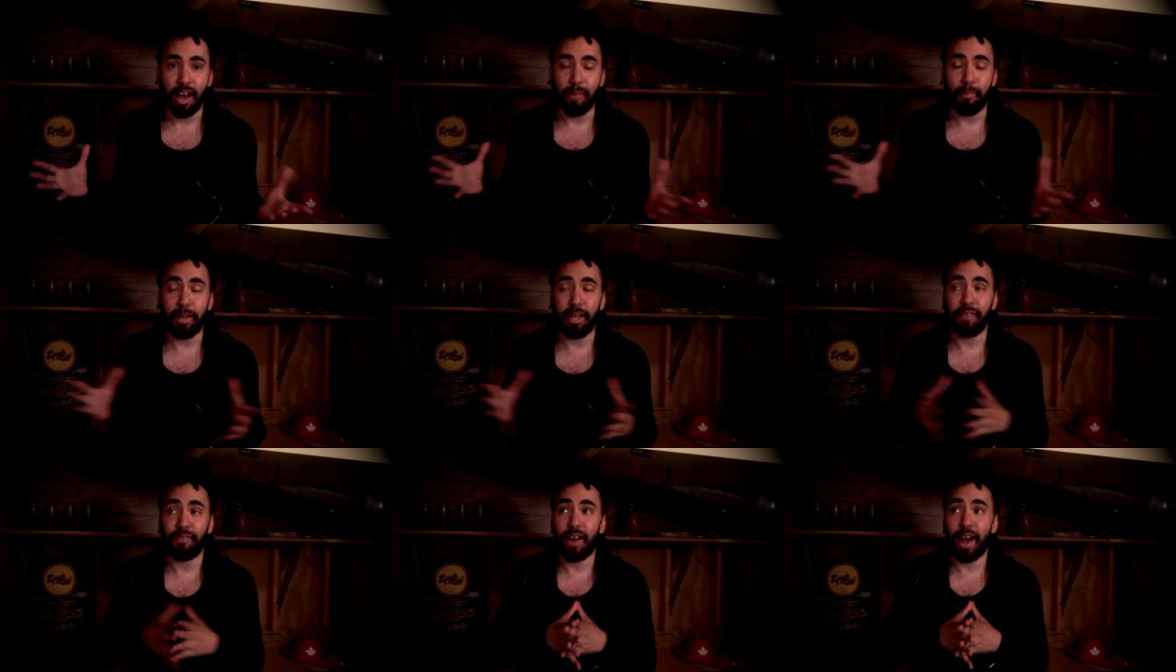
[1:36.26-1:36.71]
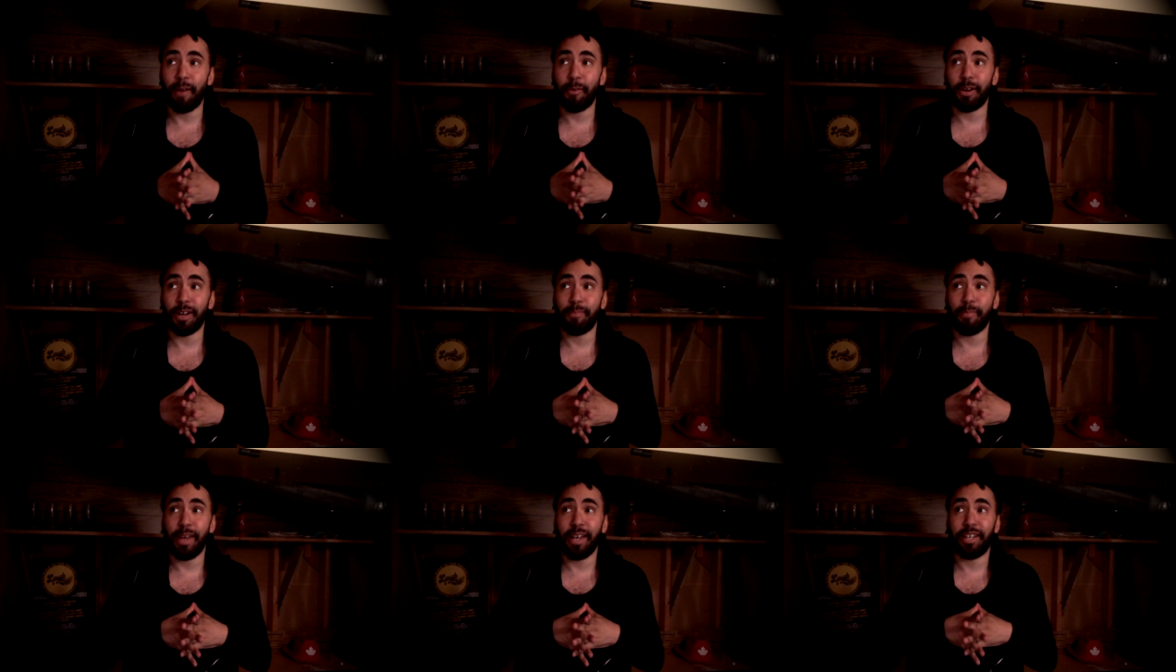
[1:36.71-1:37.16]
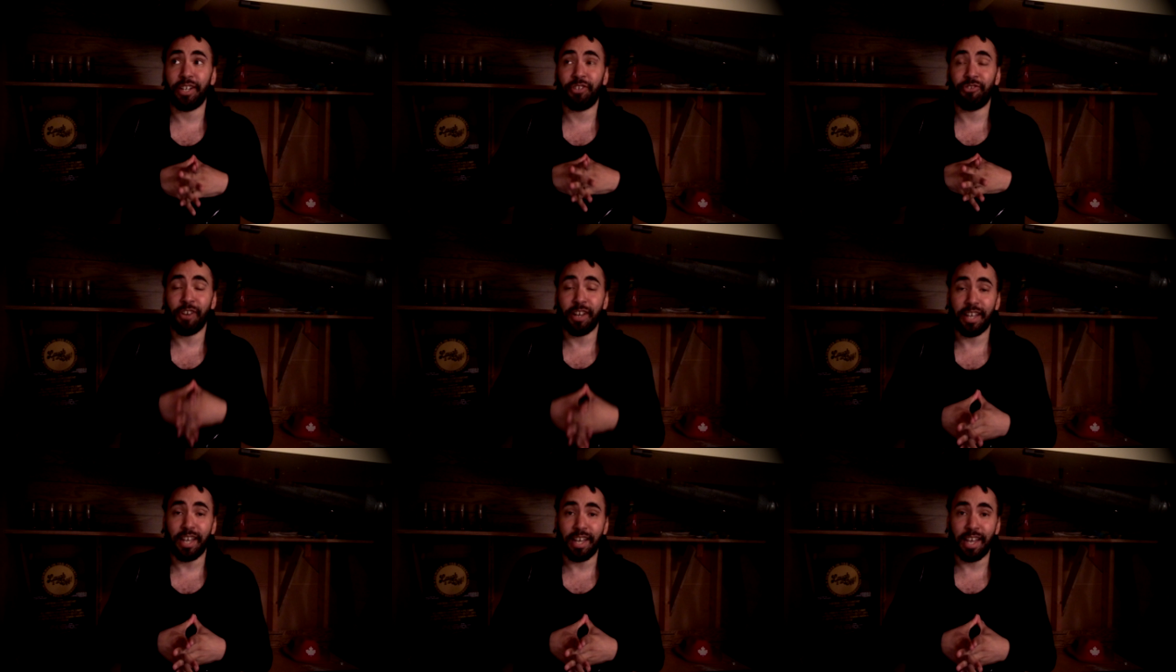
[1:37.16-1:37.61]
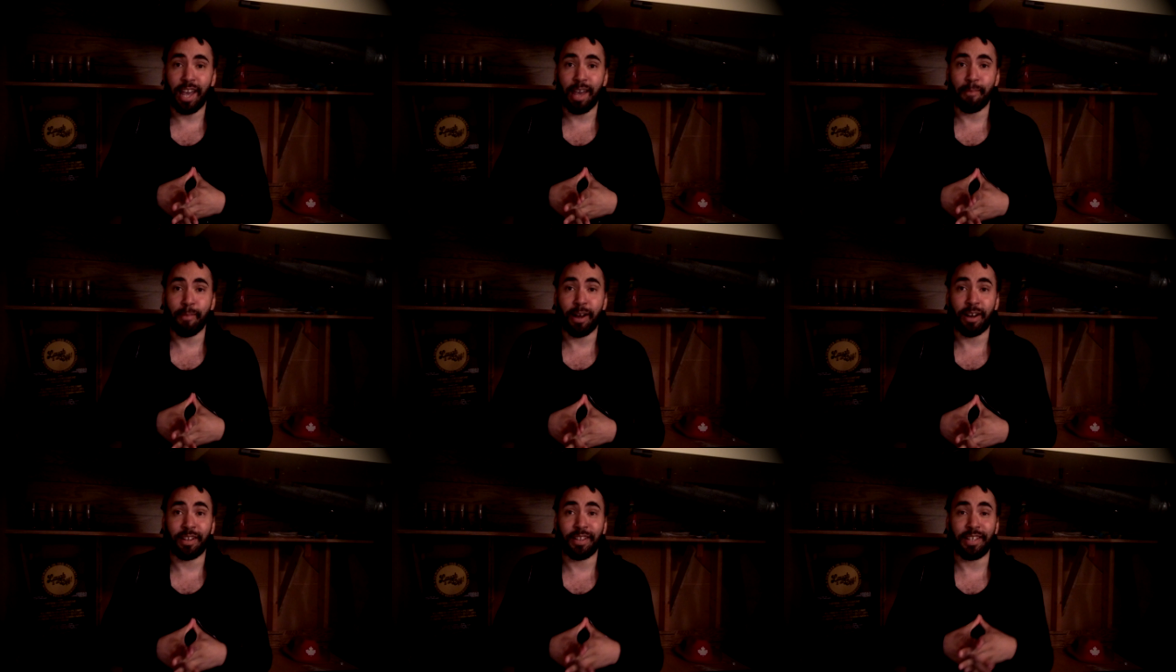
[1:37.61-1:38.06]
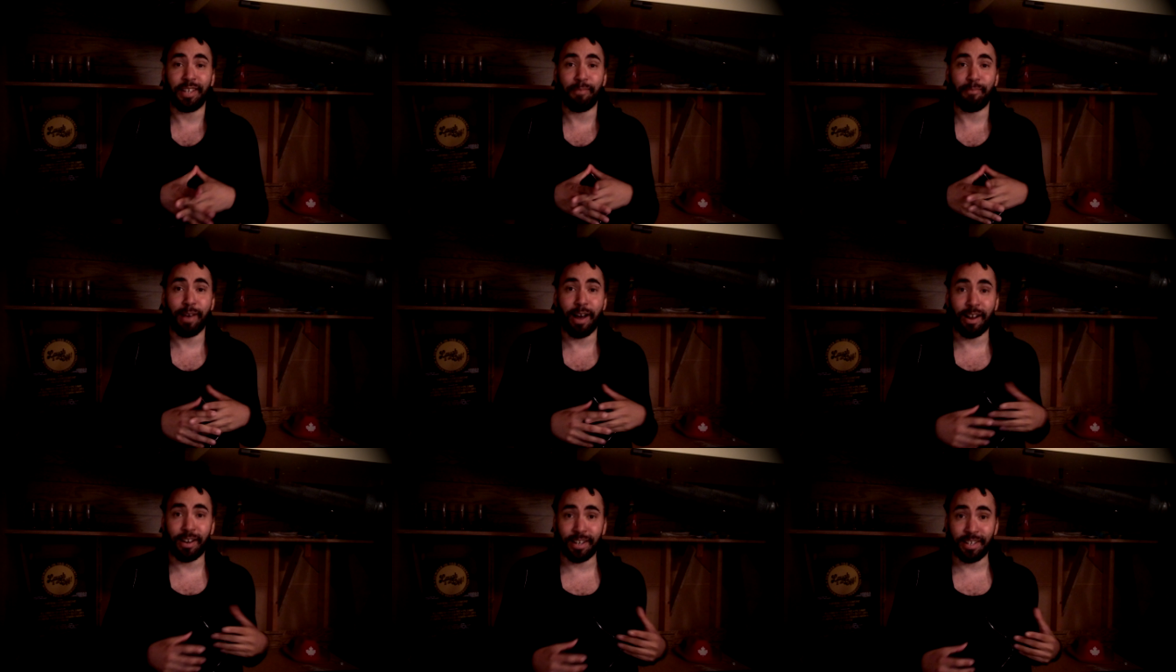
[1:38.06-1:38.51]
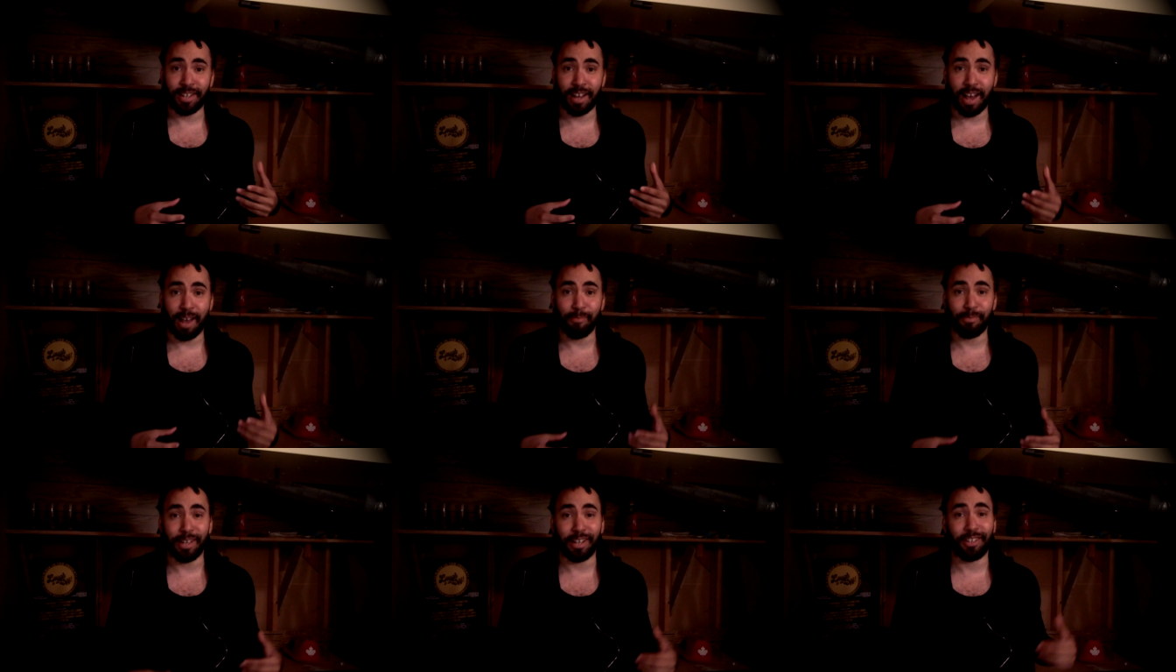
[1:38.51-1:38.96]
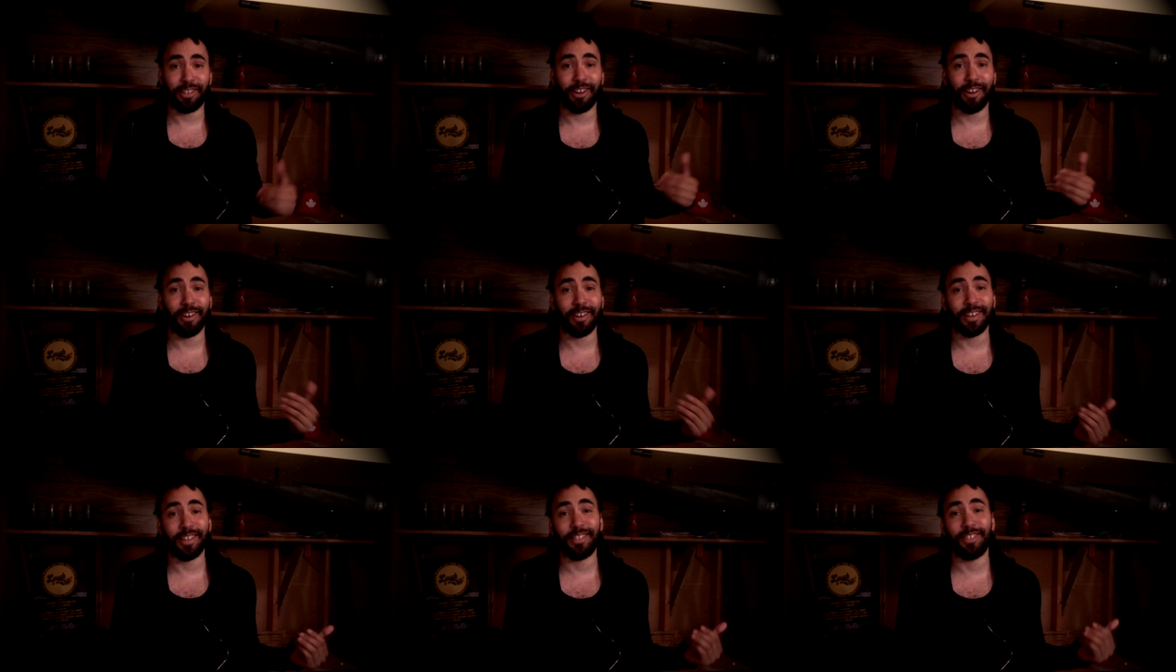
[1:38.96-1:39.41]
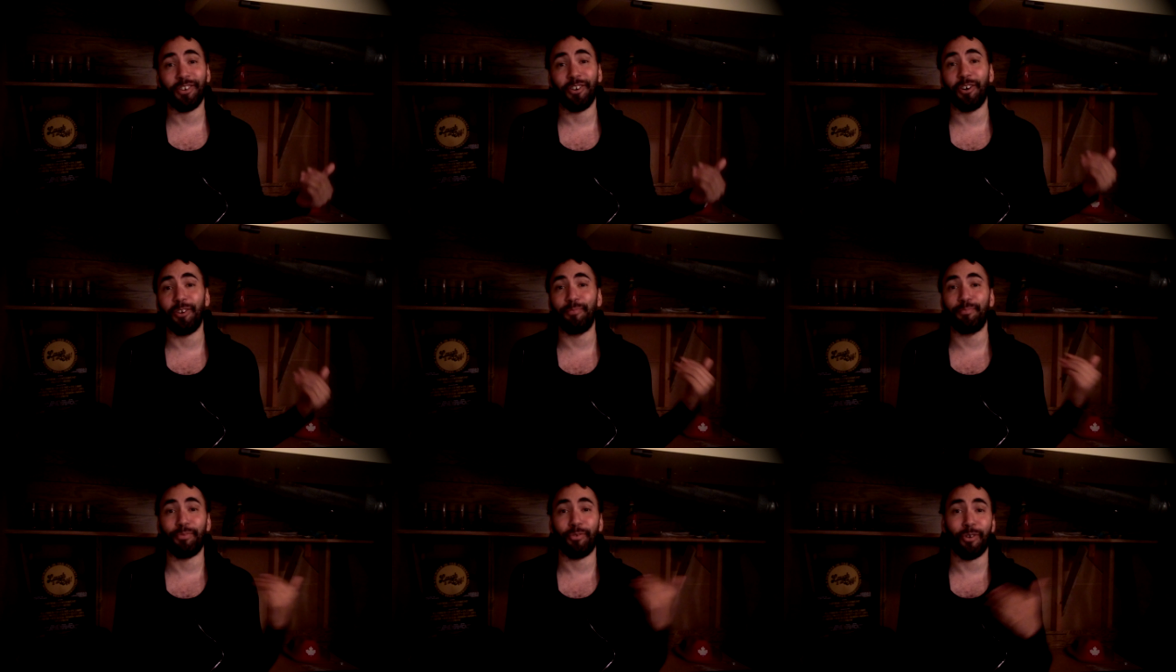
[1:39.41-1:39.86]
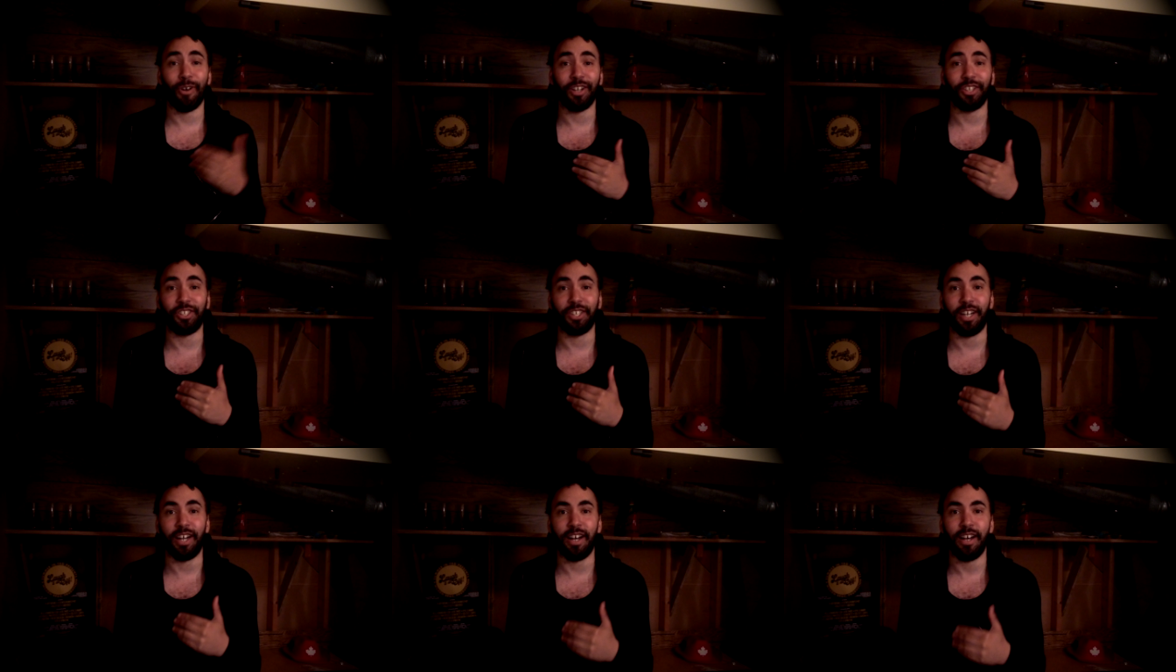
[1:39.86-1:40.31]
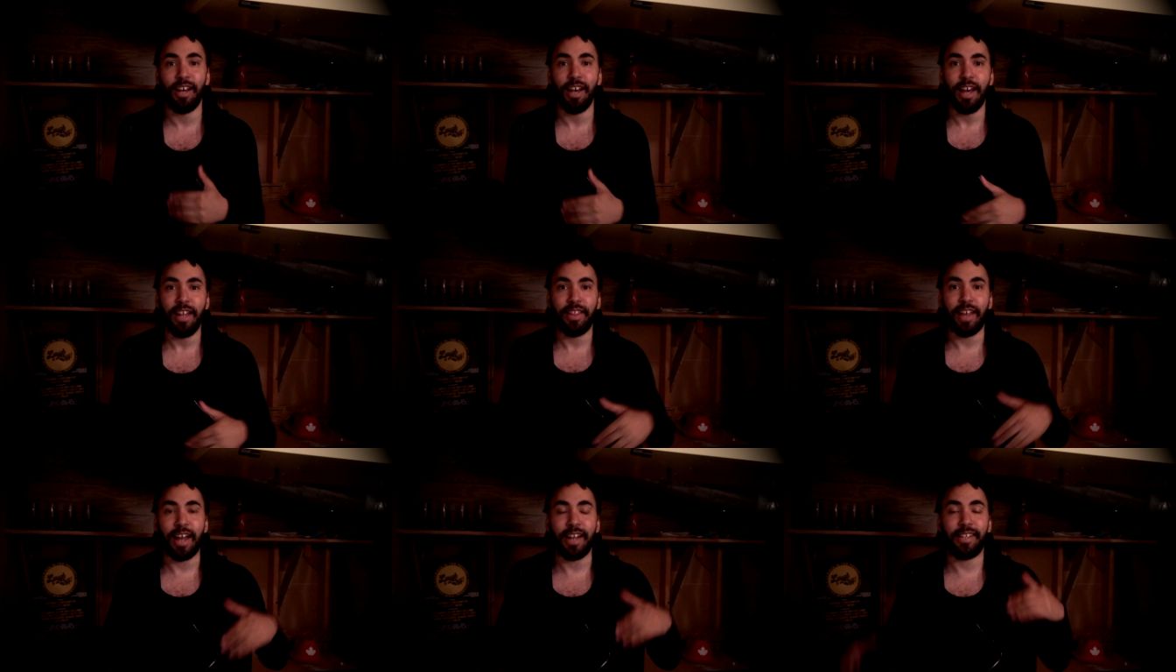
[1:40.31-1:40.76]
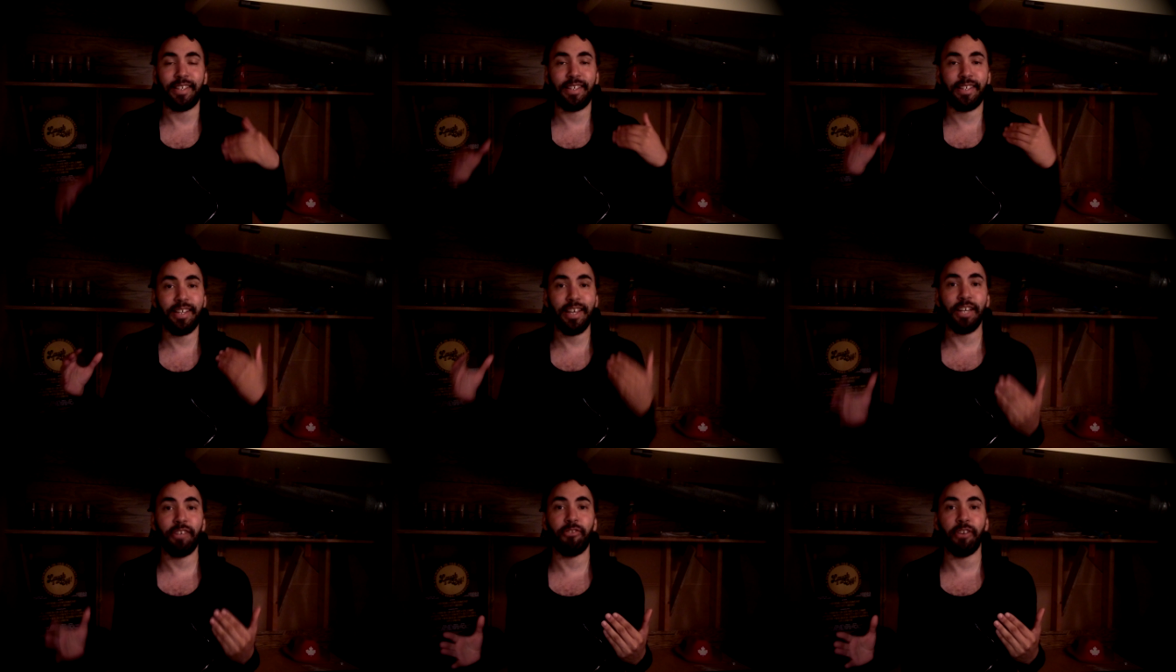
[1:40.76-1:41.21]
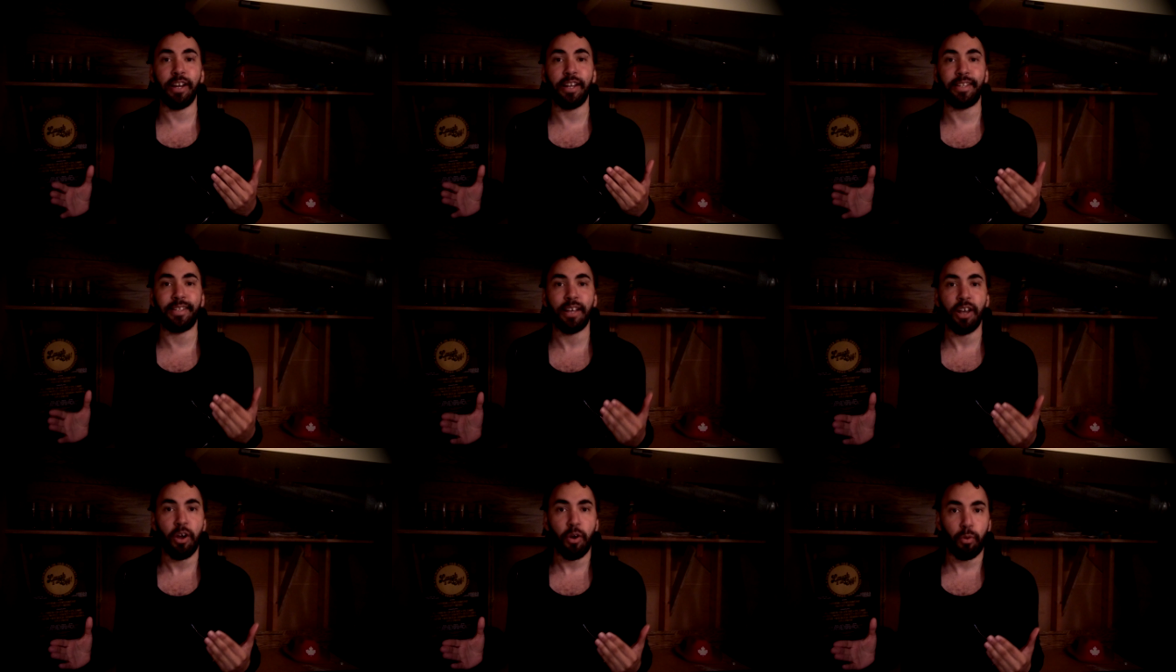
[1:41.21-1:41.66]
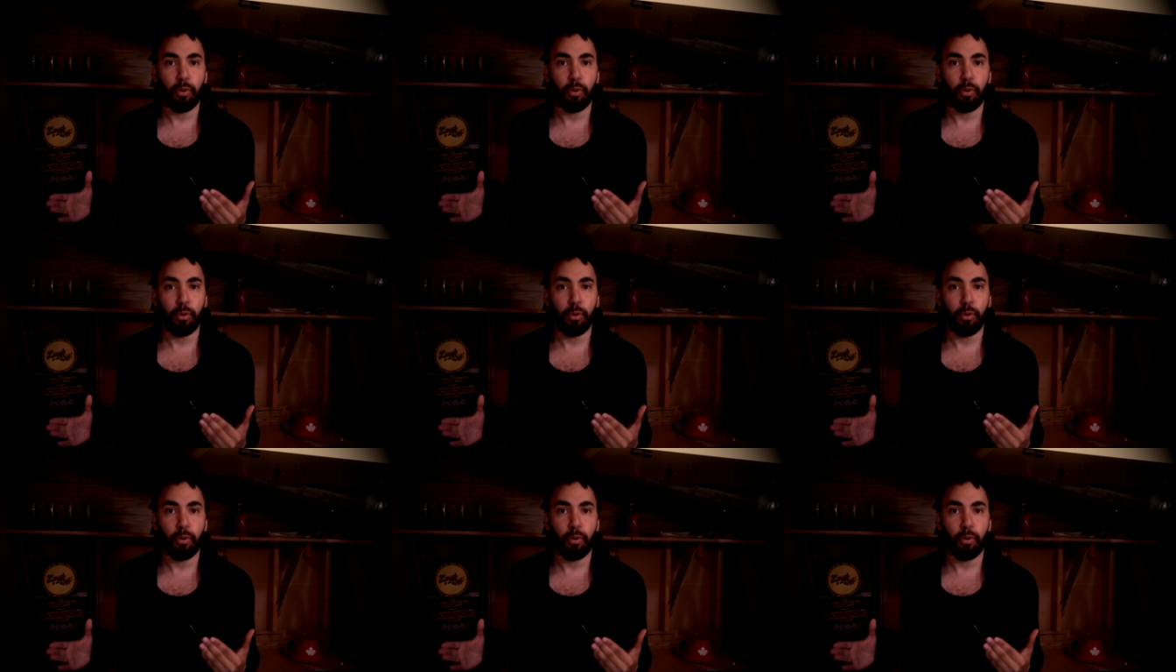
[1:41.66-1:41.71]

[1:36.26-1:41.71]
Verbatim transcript: I mean, if I were to make a drinking game out of the amount of times that Curtis told Portia that secrets